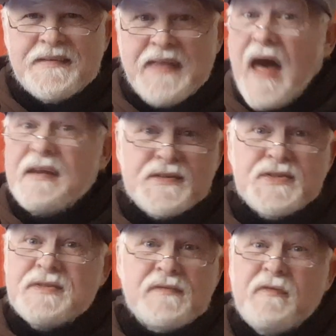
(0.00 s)
That
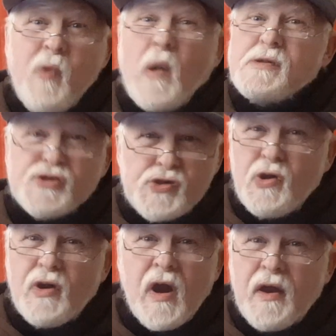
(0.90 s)
is for
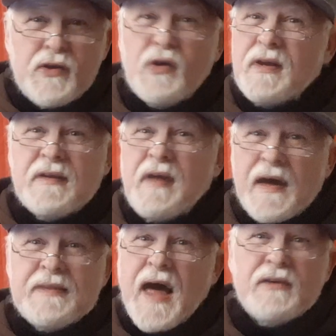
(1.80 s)
sure, and you can
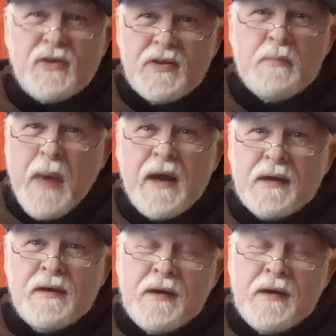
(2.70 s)
take that to the bank.